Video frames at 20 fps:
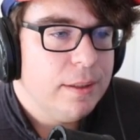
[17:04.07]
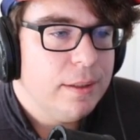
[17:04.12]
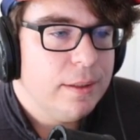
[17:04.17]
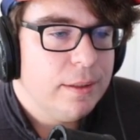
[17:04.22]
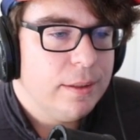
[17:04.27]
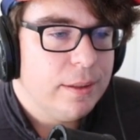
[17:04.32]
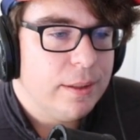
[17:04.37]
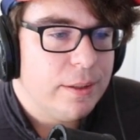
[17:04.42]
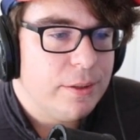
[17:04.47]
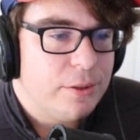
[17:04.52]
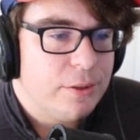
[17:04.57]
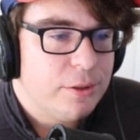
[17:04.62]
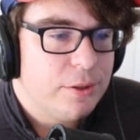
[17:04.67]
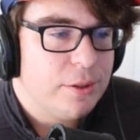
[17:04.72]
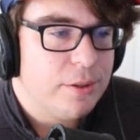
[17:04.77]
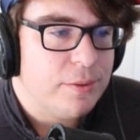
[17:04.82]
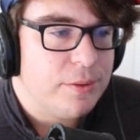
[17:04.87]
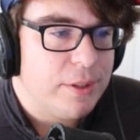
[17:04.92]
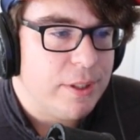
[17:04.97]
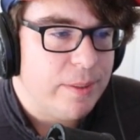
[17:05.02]
He just
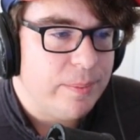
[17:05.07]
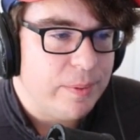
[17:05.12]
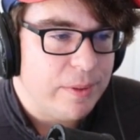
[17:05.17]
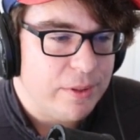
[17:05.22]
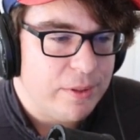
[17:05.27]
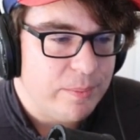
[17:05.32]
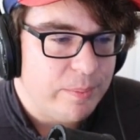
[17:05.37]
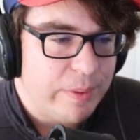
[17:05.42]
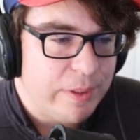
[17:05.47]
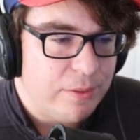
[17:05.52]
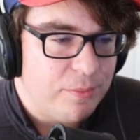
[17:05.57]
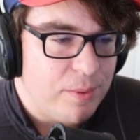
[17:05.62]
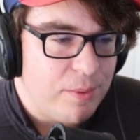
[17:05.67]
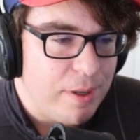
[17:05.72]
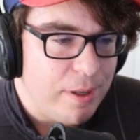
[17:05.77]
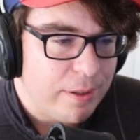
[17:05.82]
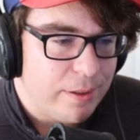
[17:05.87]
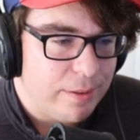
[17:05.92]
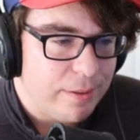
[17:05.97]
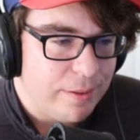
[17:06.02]
shows up and it's a big
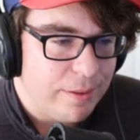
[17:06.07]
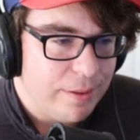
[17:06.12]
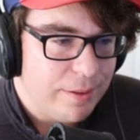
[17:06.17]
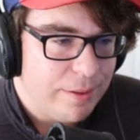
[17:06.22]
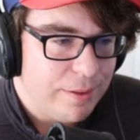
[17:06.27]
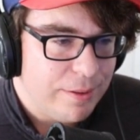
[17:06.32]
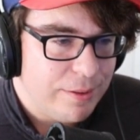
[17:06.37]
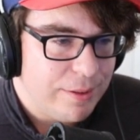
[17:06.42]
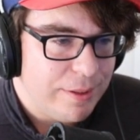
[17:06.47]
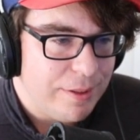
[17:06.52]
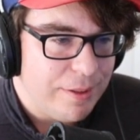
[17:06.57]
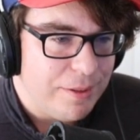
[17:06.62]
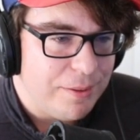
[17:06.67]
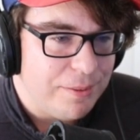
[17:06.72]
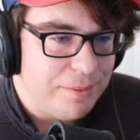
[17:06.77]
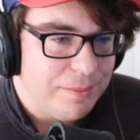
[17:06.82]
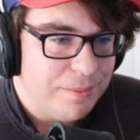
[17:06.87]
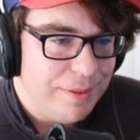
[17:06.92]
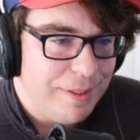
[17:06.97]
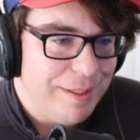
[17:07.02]
walker. It's the
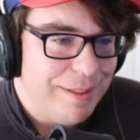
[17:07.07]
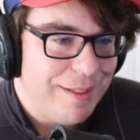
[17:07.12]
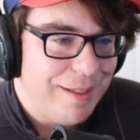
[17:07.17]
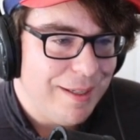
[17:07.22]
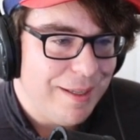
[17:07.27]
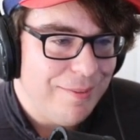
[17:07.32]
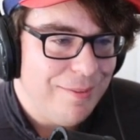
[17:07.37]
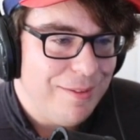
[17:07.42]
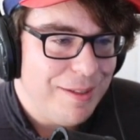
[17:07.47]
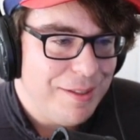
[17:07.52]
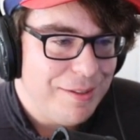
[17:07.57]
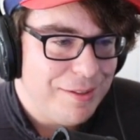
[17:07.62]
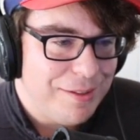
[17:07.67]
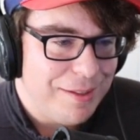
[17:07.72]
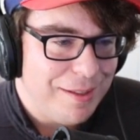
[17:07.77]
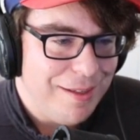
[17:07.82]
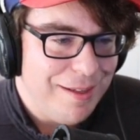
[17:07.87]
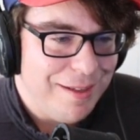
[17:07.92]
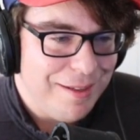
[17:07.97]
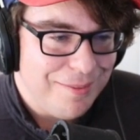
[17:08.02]
only time we see him.